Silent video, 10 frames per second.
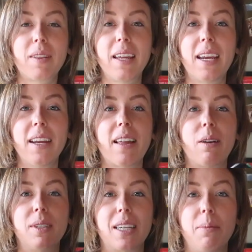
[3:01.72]
thinking that
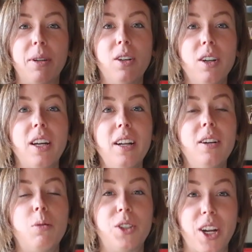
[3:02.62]
it was going to be good,
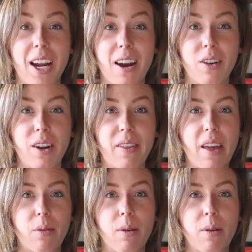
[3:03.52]
which I covered in the other